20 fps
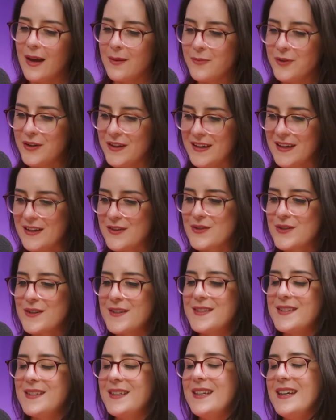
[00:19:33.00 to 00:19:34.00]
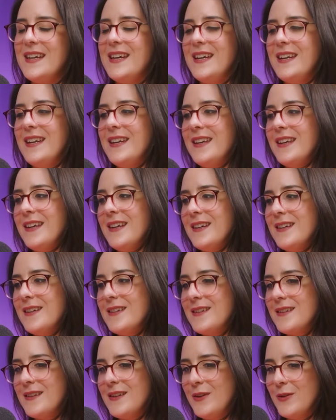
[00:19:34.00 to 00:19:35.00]
I'm really interested in
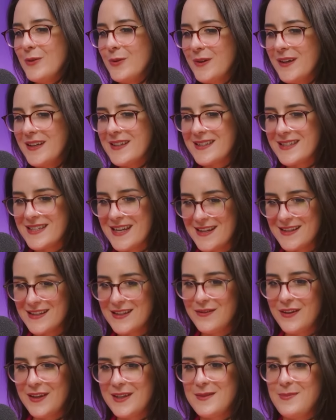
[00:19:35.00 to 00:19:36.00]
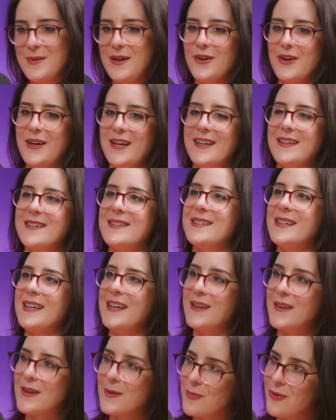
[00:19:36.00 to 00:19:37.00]
your extensive experience
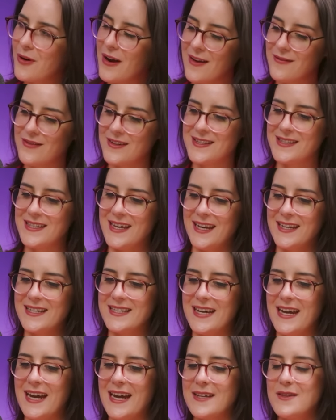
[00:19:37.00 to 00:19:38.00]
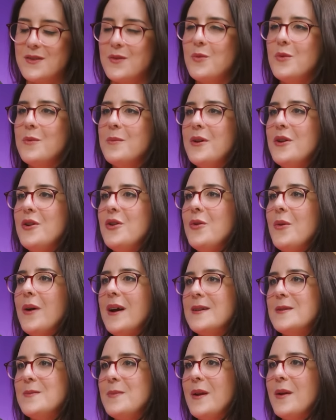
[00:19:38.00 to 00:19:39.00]
in the private sector as a woman who
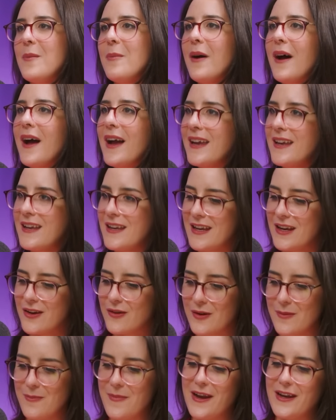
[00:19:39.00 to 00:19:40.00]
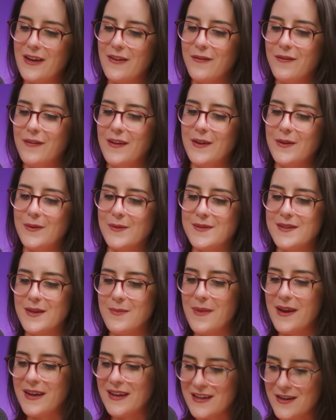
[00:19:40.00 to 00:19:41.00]
has been a pioneer in many fields,
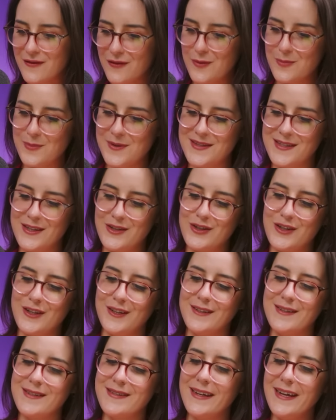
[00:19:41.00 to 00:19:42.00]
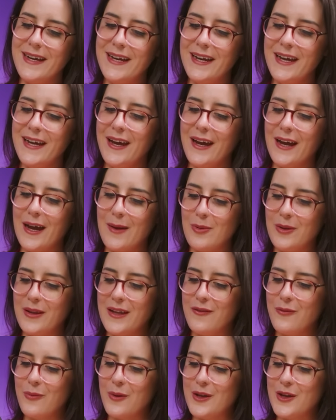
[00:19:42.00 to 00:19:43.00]
in many different positions. I
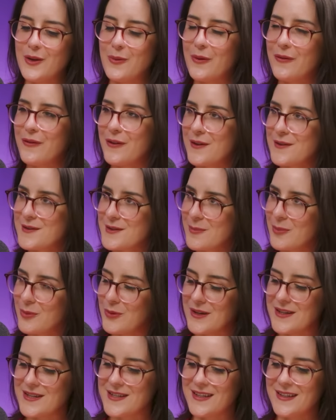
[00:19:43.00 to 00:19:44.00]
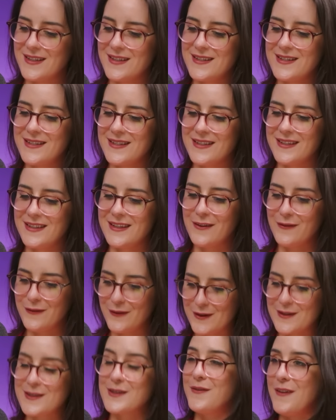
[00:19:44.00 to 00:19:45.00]
believe when you were first appointed the
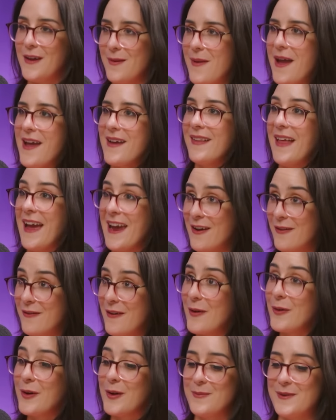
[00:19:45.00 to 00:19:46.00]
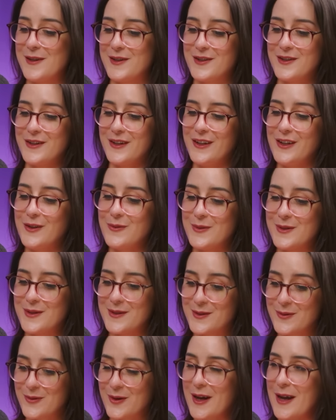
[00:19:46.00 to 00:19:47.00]
first female AFL commissioner, you were
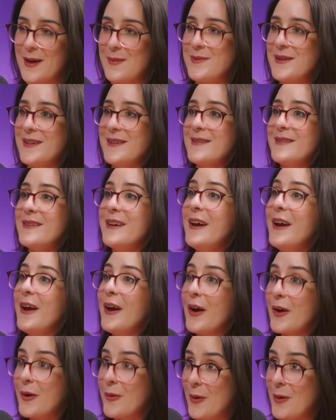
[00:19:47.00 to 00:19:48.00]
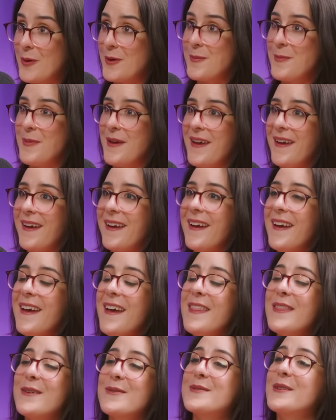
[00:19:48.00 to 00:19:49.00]
described as a quota pick.
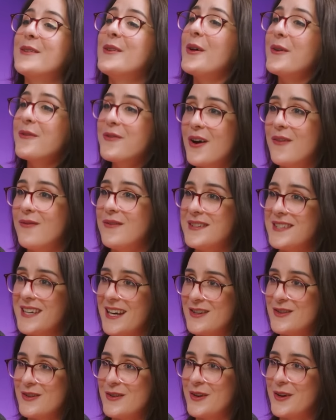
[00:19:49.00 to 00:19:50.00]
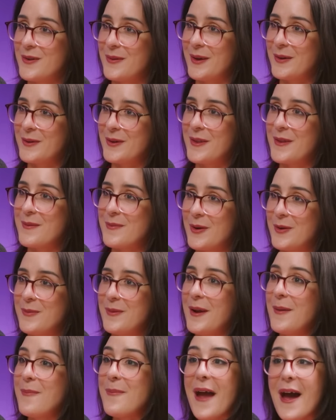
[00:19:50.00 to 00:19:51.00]
There's a lot of conversation going on at the
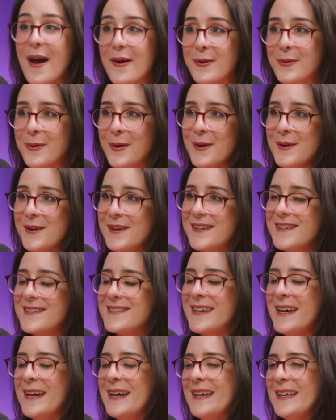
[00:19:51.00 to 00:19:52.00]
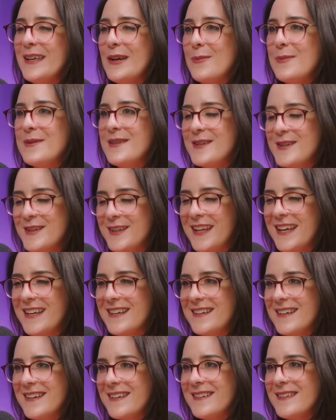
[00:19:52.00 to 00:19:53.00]
moment about quotas. The opposition
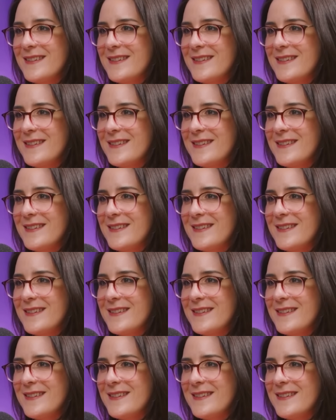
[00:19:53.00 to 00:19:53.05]
leader,